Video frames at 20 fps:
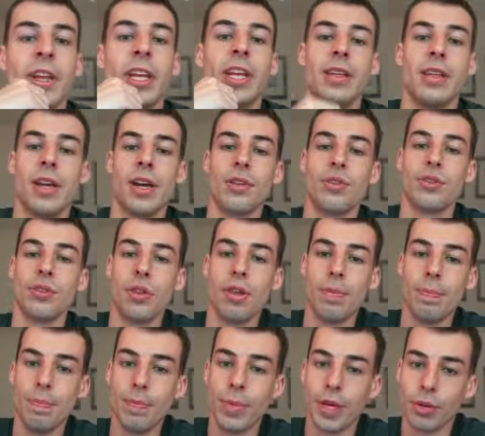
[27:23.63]
Yeah, so the
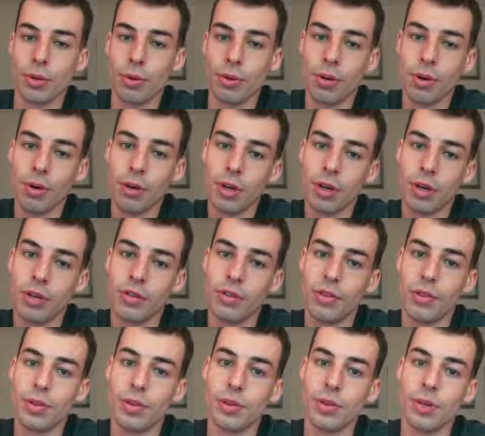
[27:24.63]
bigger of the
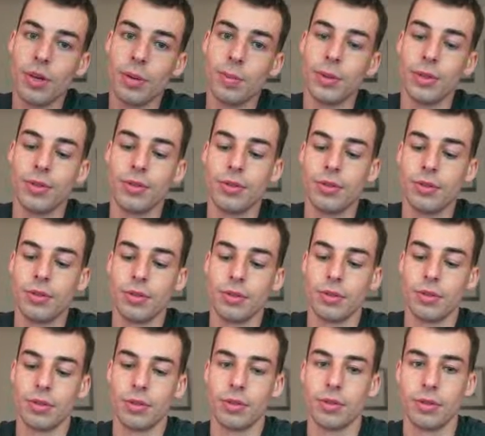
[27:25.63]
two numbers
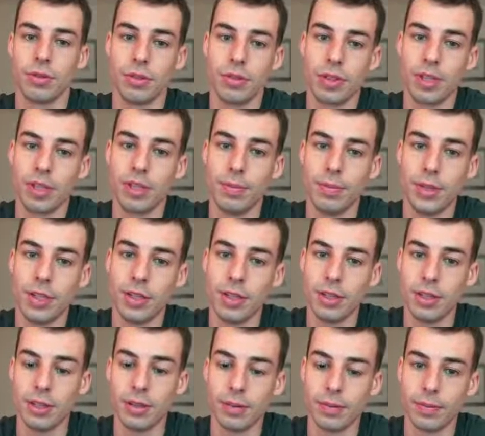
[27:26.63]
can
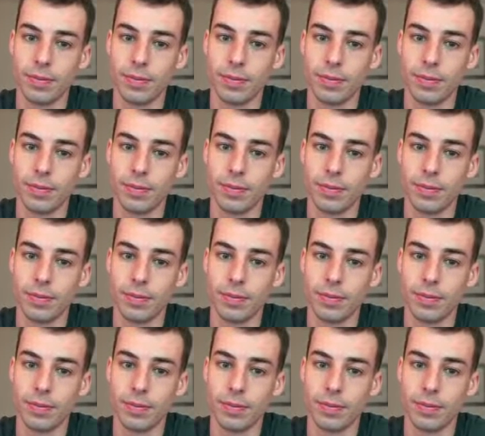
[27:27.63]
be,